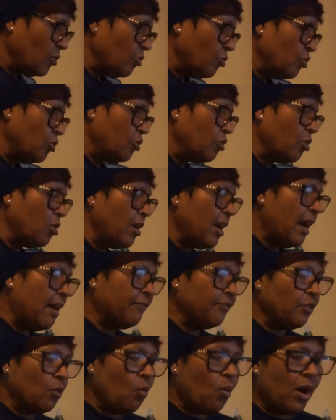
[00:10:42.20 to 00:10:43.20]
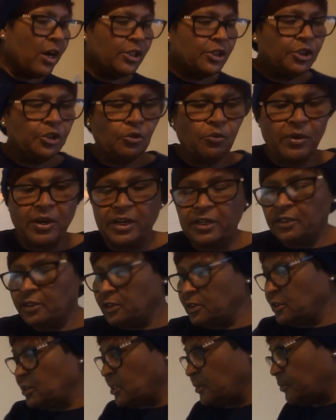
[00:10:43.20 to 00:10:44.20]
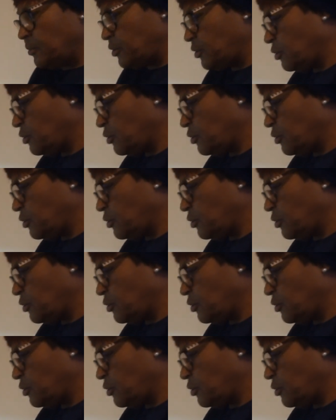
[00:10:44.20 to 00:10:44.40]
You don't have to wash your rice. It's up to